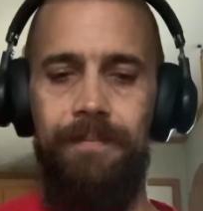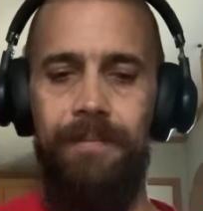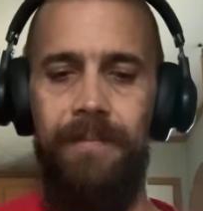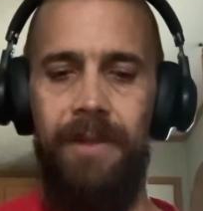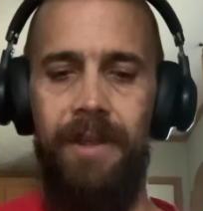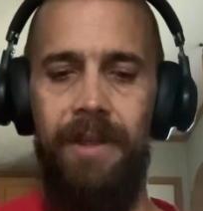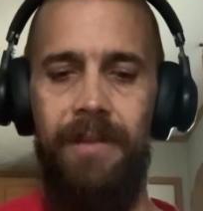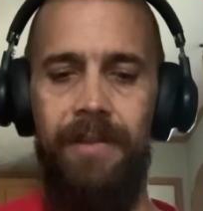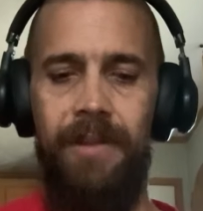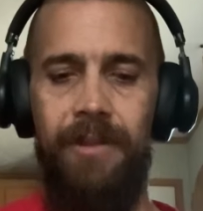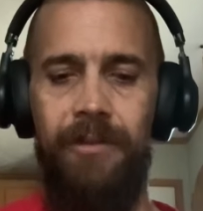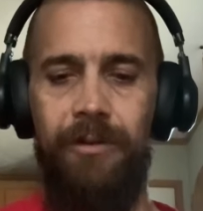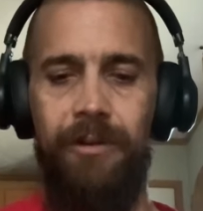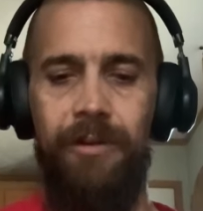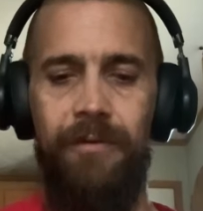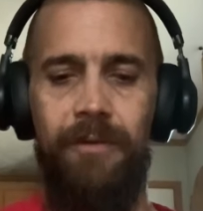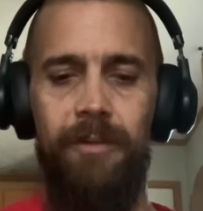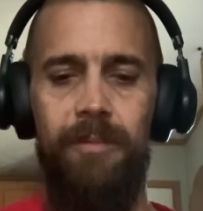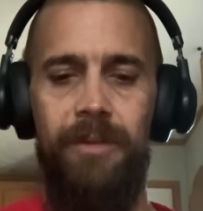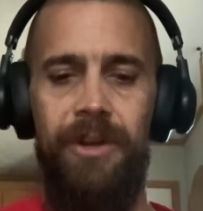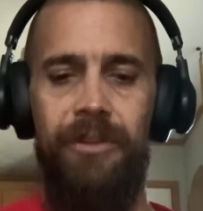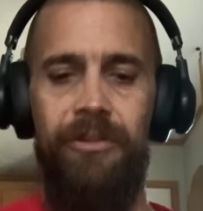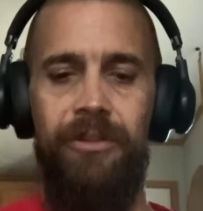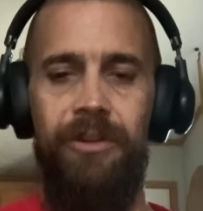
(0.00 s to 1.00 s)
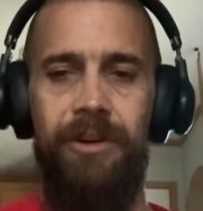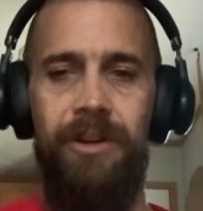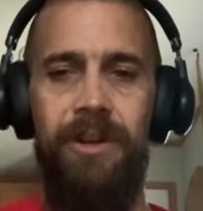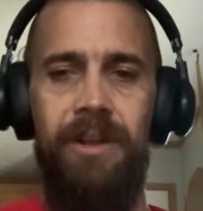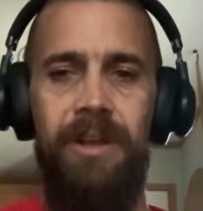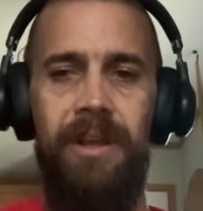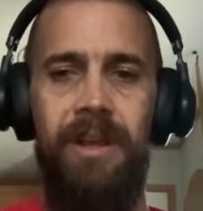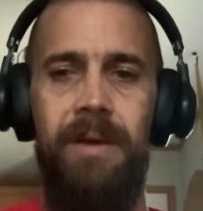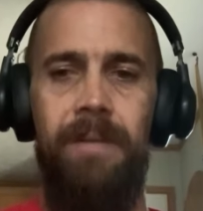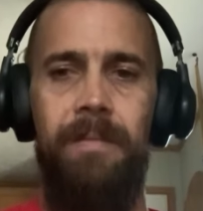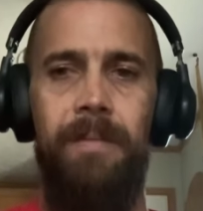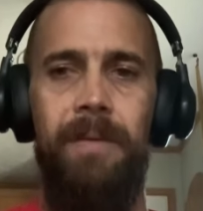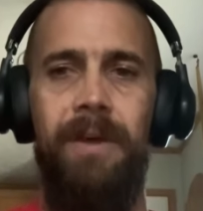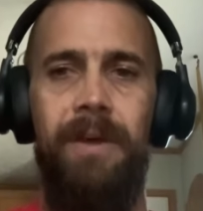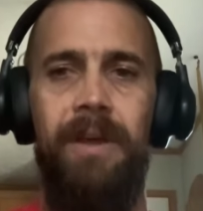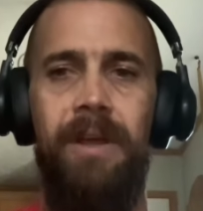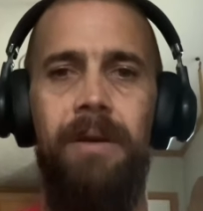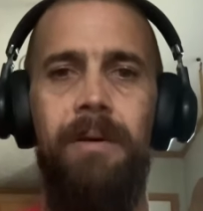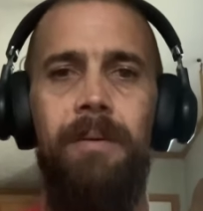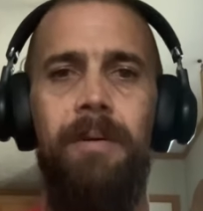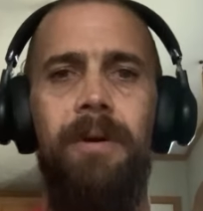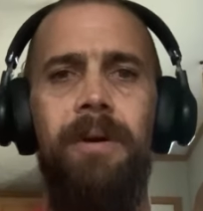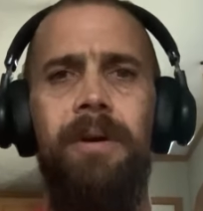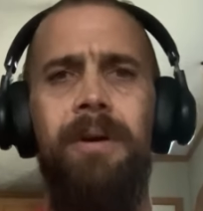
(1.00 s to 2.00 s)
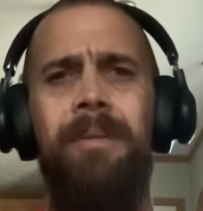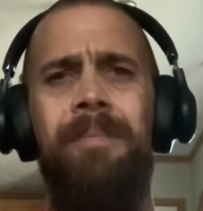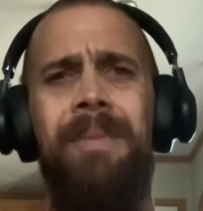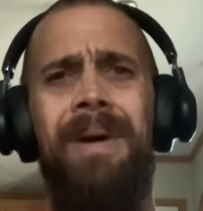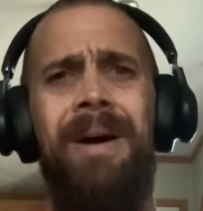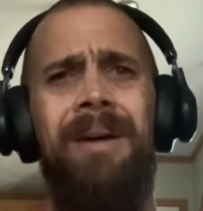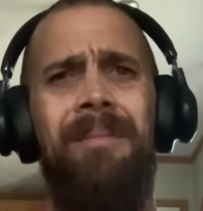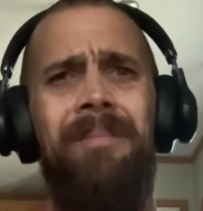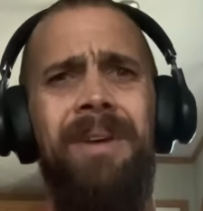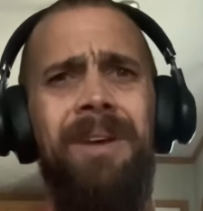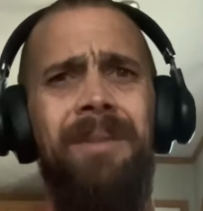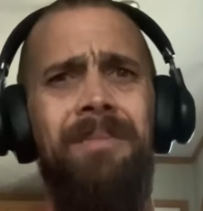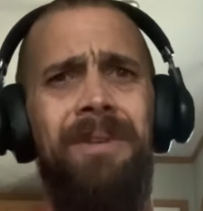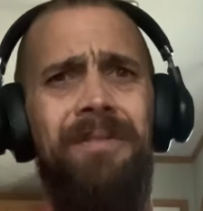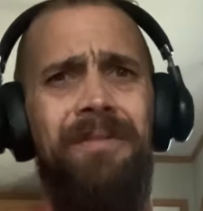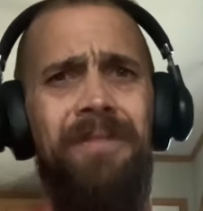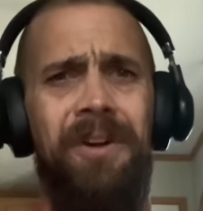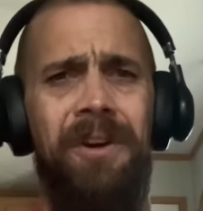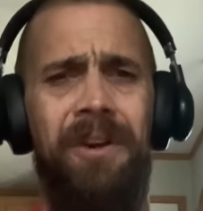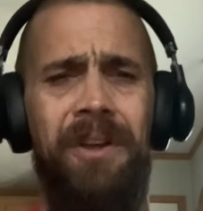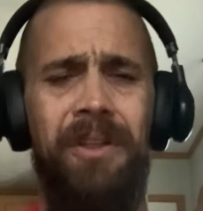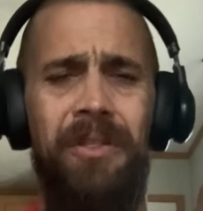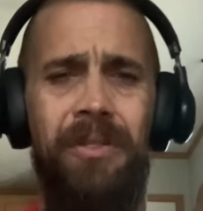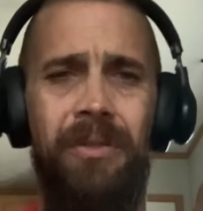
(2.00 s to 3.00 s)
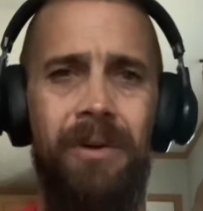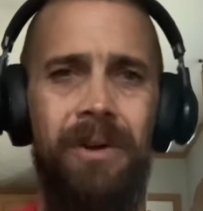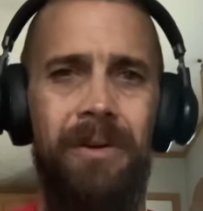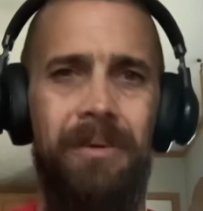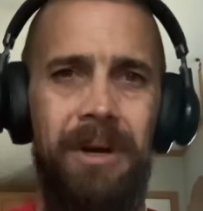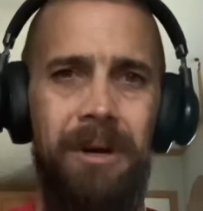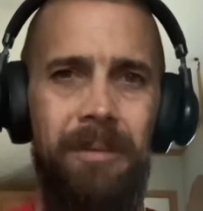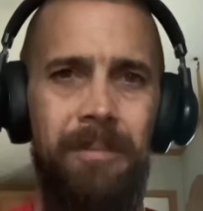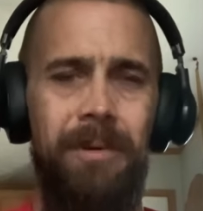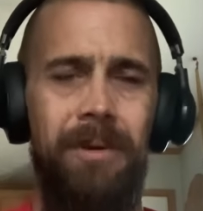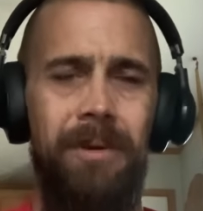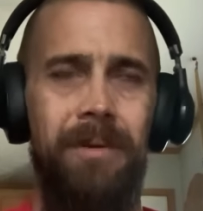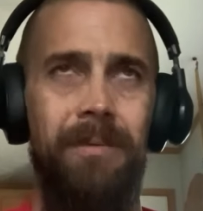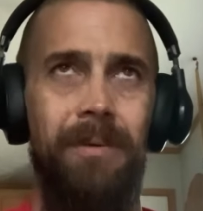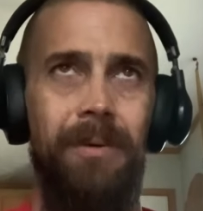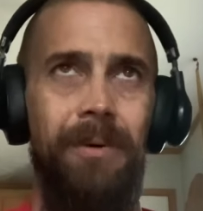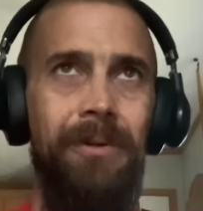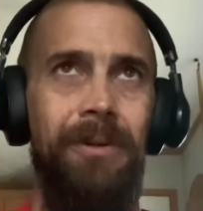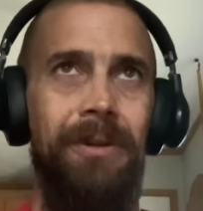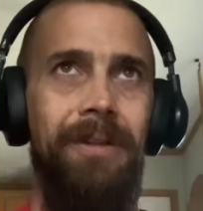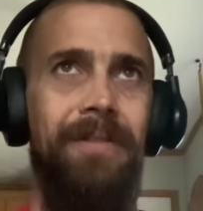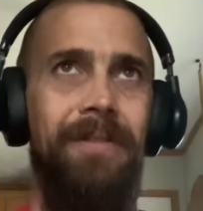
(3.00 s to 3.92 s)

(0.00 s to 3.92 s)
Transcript: Then this information, it, it, it about made me fucking throw up, really.